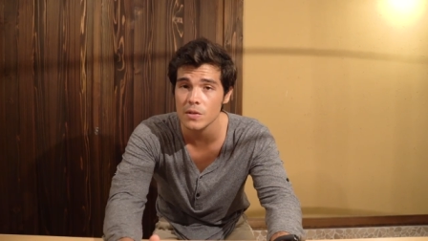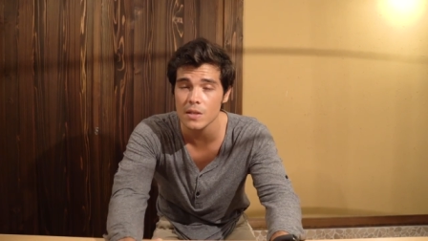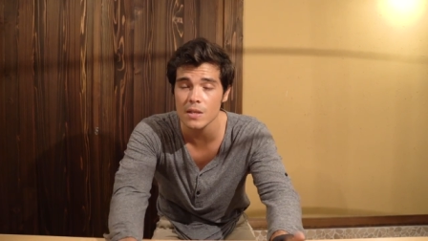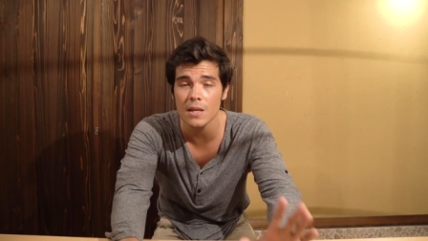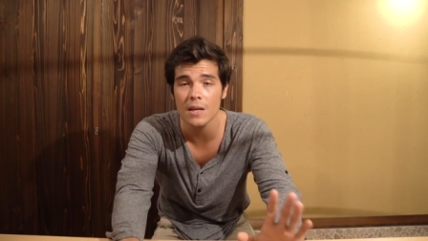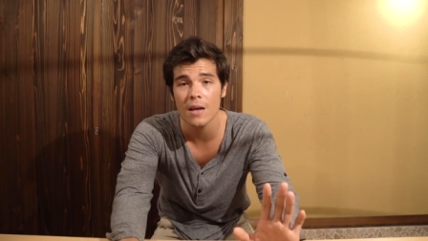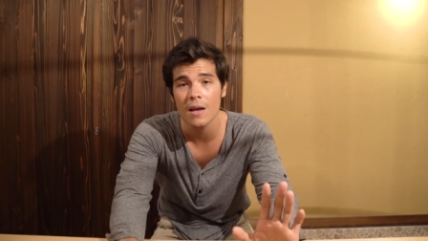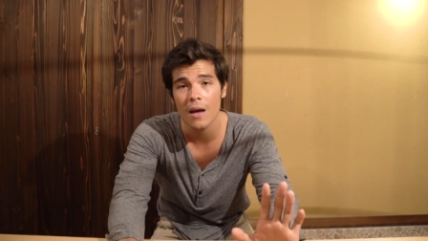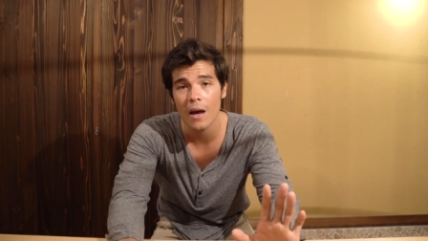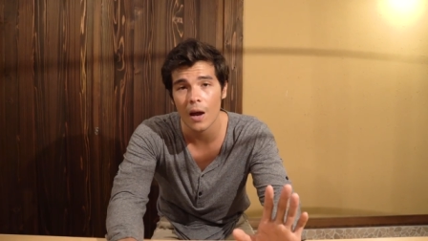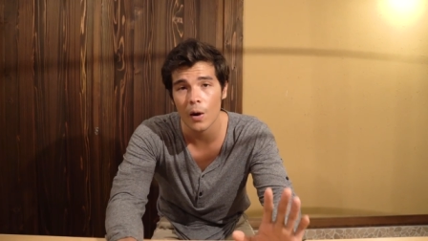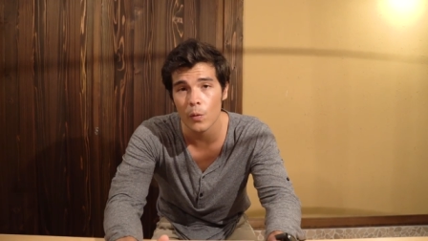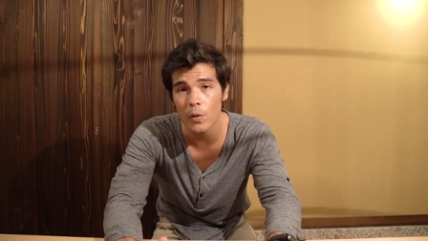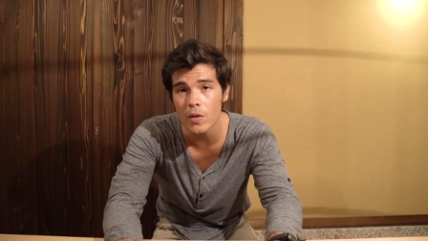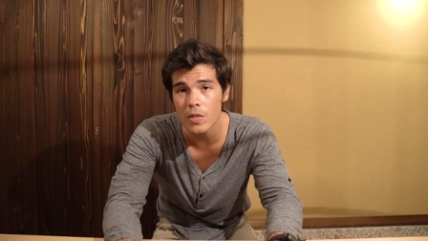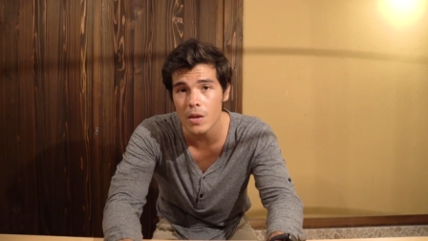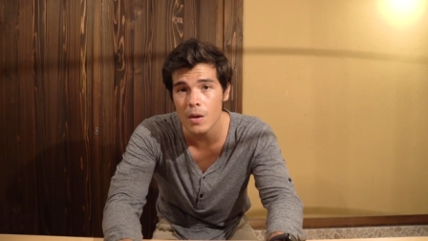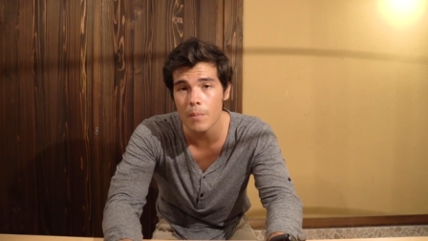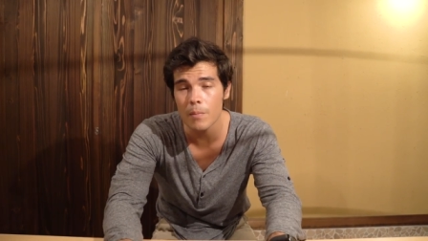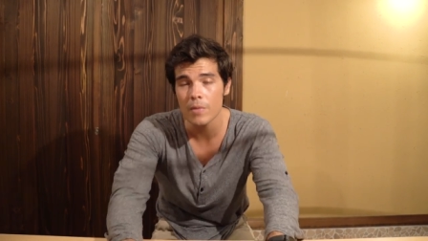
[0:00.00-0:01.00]
see, I
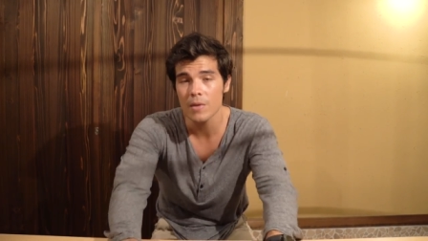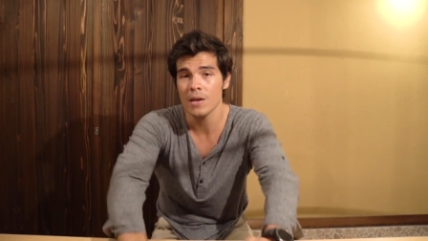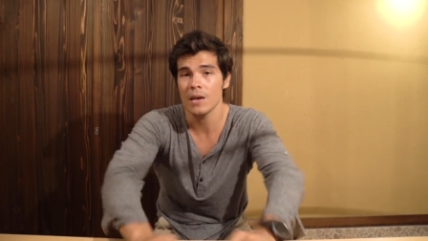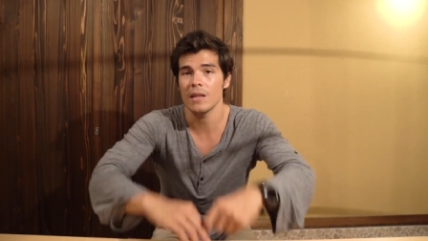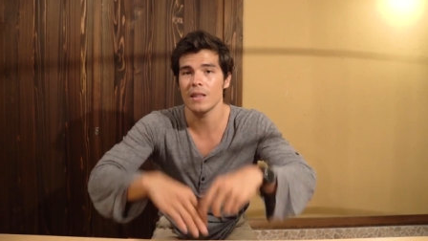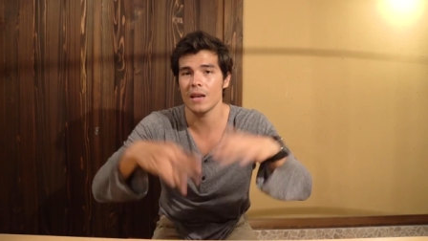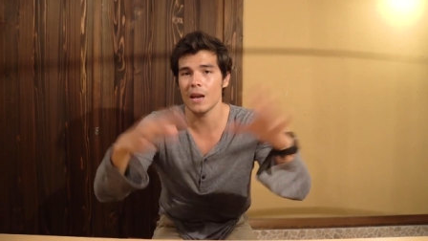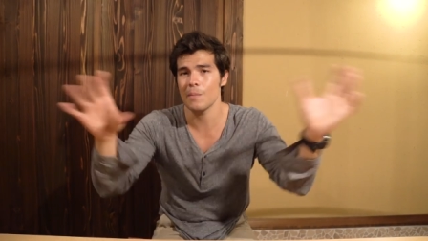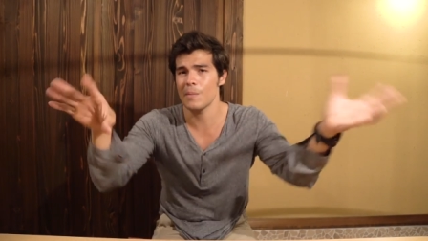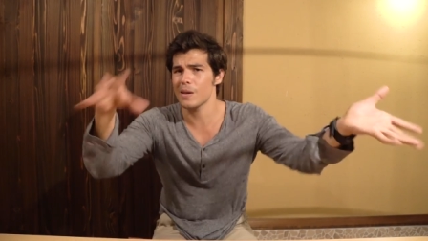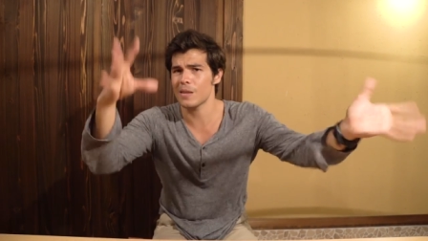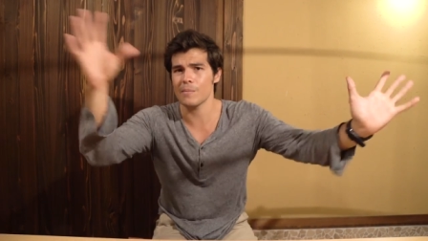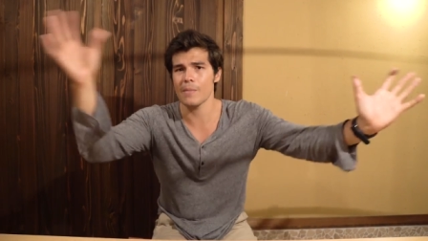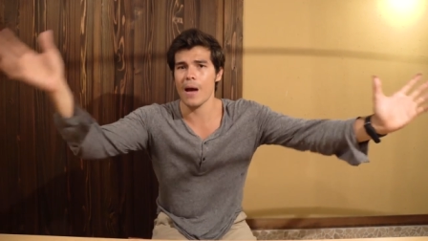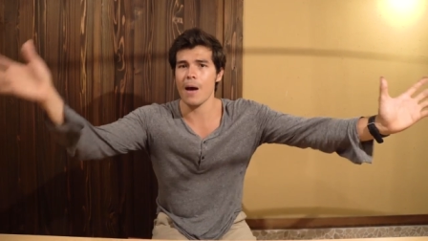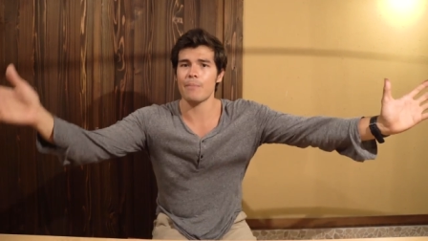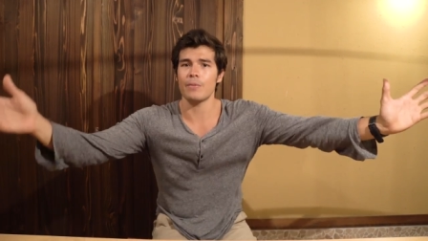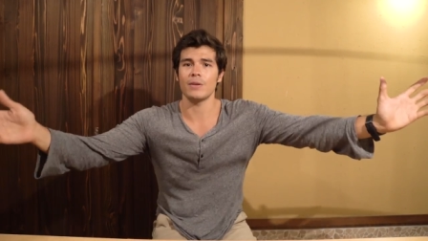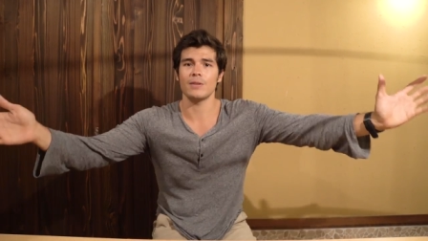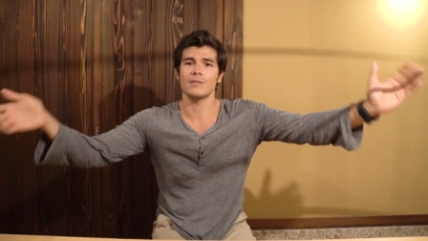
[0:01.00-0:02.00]
read them and then I make them
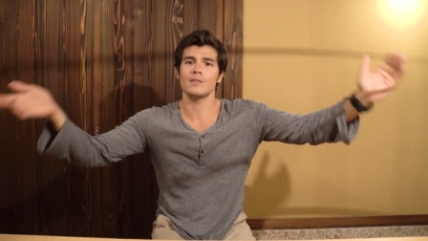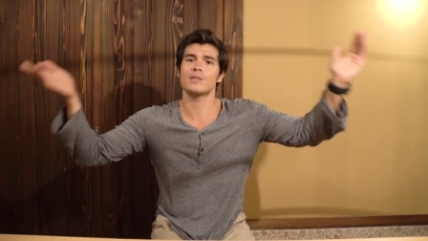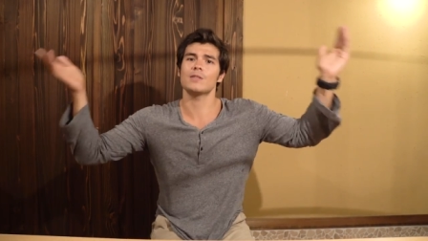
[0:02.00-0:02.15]
happen.